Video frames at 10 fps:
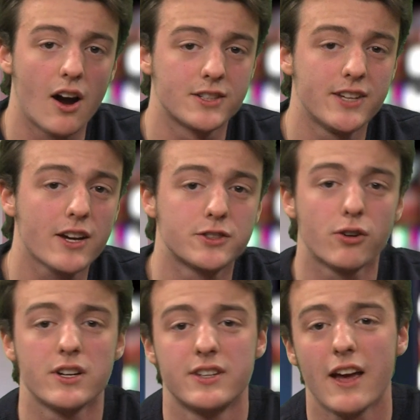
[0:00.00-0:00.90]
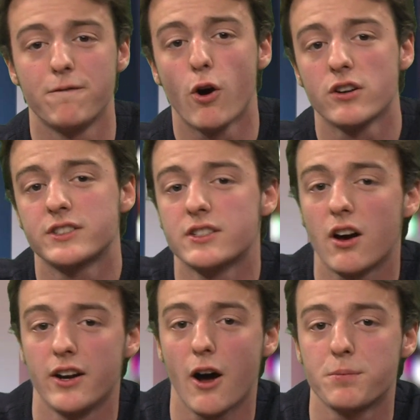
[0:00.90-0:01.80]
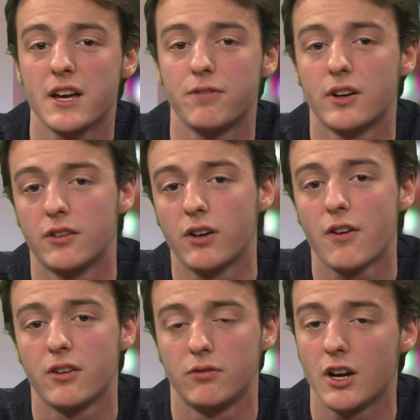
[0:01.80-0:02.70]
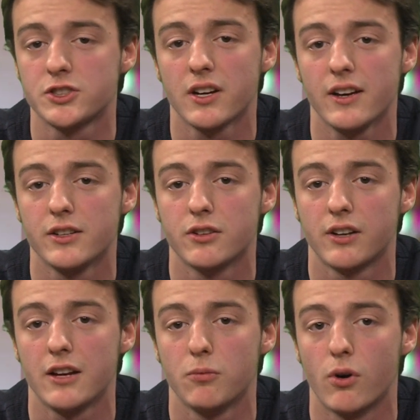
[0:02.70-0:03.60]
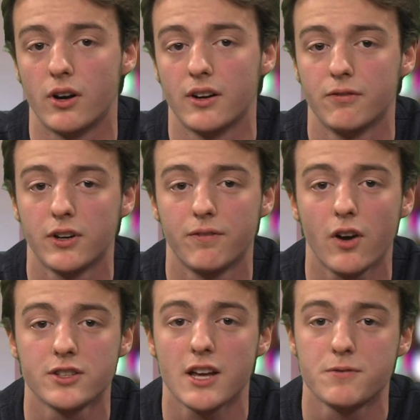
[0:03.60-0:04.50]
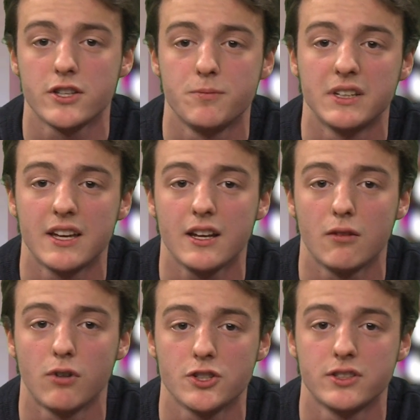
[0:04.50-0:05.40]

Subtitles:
Our second story today focuses on an update for the Russia and Ukraine war. For the first time since the beginning of